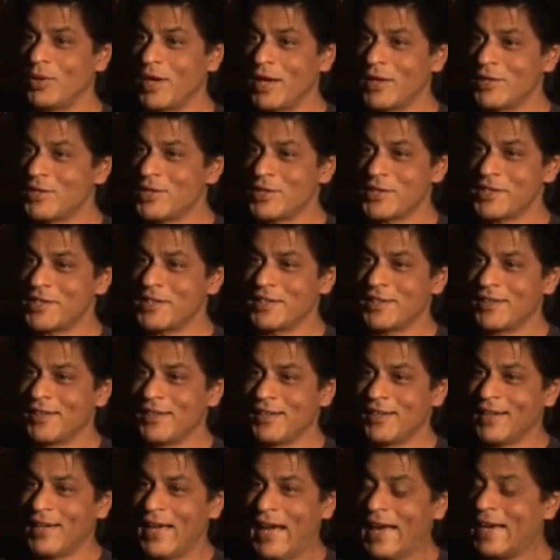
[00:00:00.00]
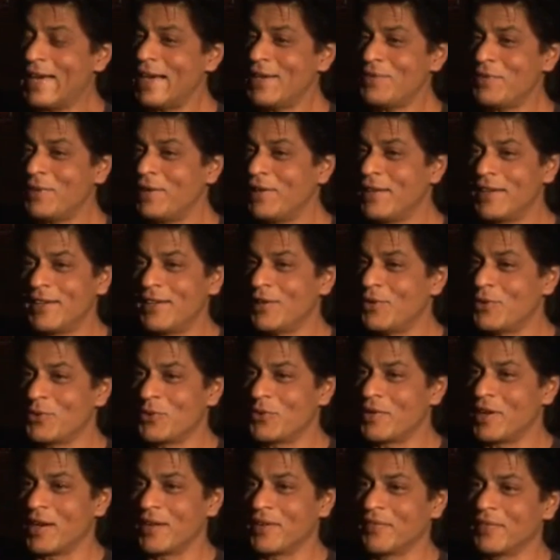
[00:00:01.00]
I just did." I'd never learned how
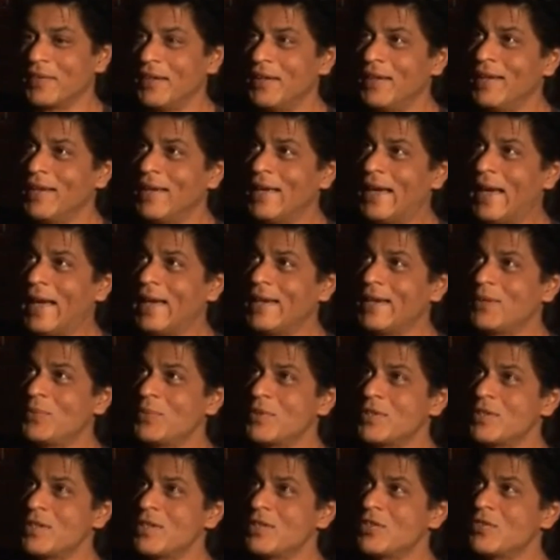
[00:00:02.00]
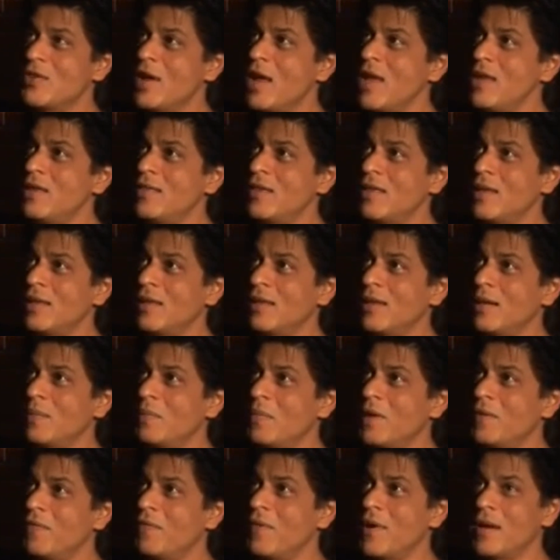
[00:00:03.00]
to drive. And it was this strange thing
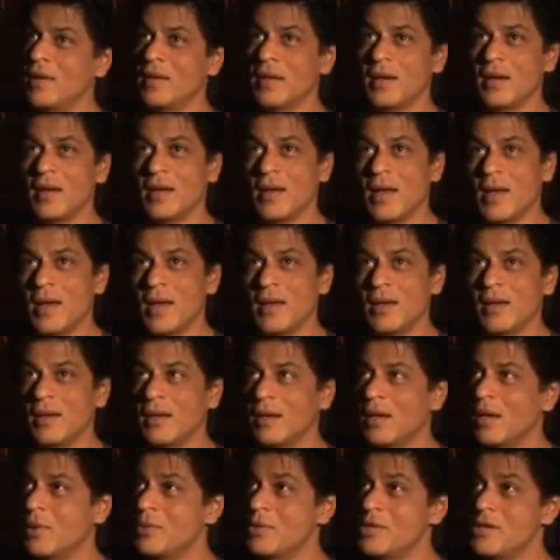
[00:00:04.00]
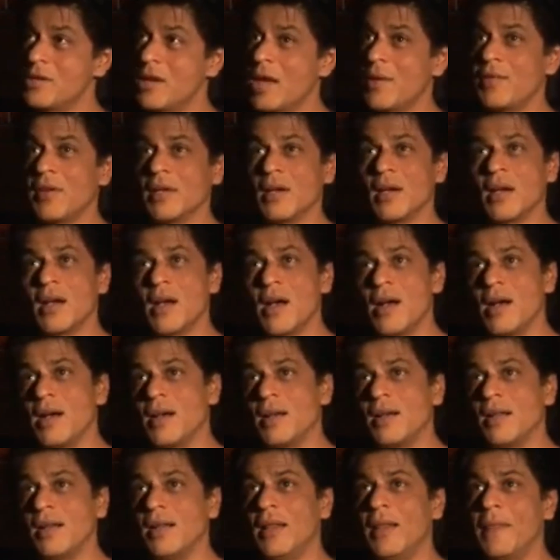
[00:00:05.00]
that my father had died. I was driving a
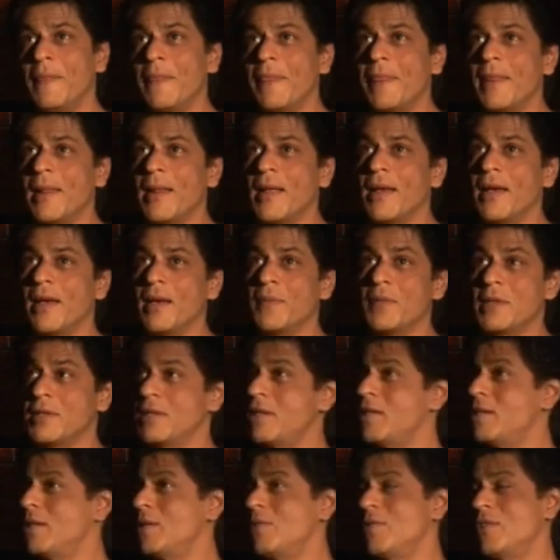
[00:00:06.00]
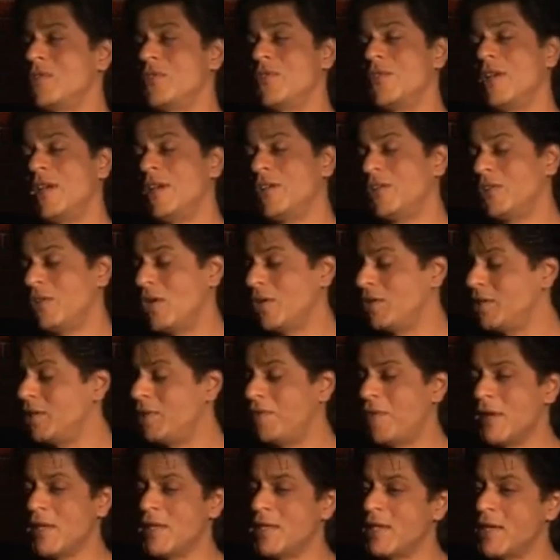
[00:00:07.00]
car, and my sister was really shocked.
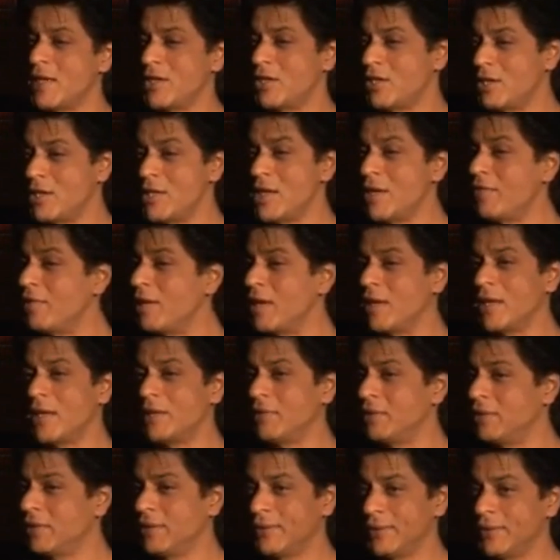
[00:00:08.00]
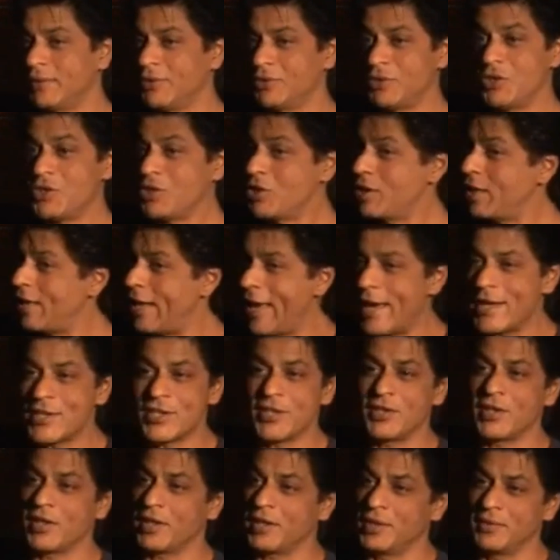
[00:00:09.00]
She fell sick. She's never recovered. She still
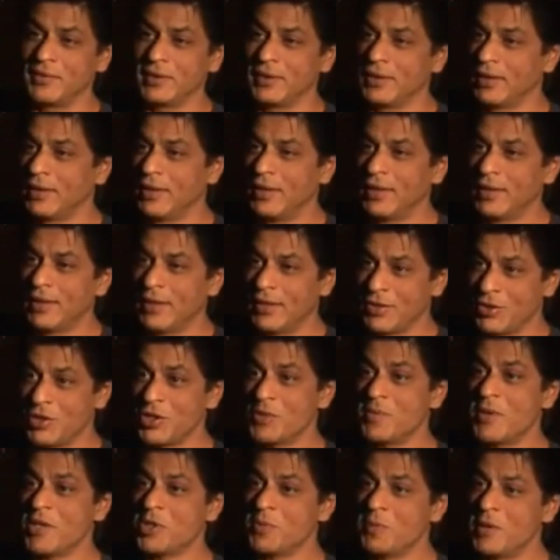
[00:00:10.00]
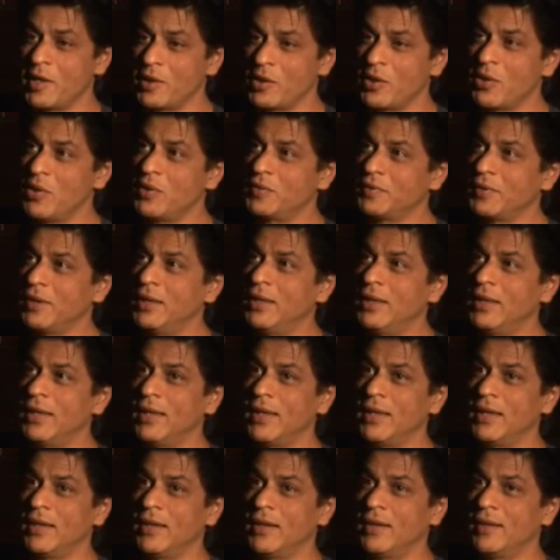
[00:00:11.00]
hasn't recovered. She's much better off.
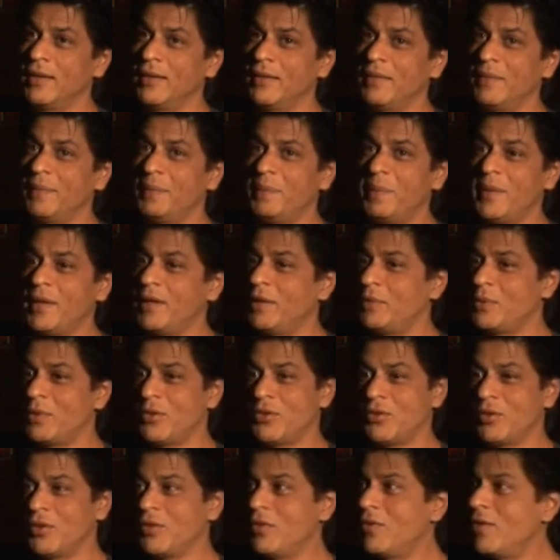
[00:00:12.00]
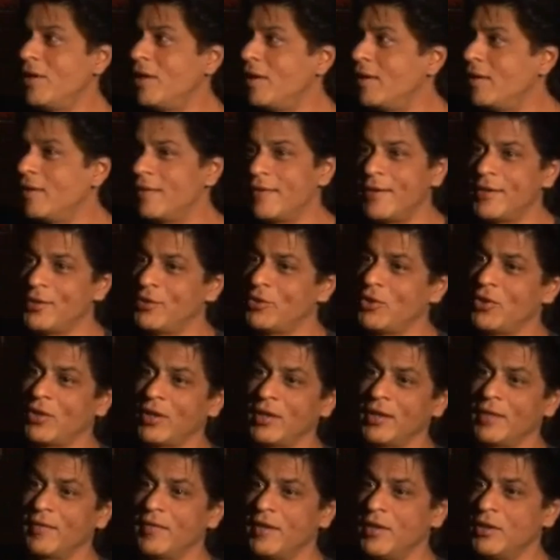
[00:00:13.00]
But it was really, really
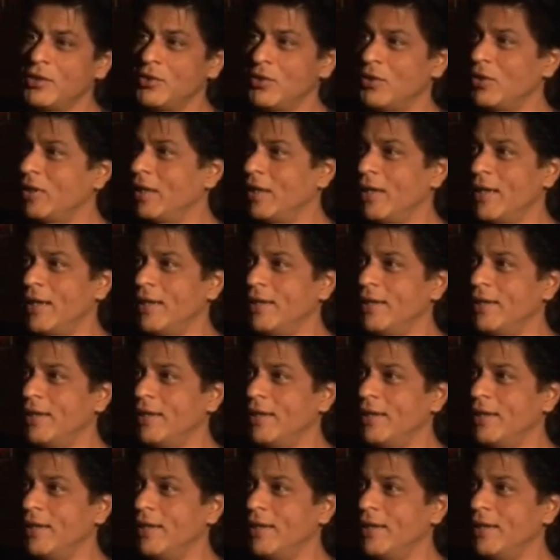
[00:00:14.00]
shocking, really shocking.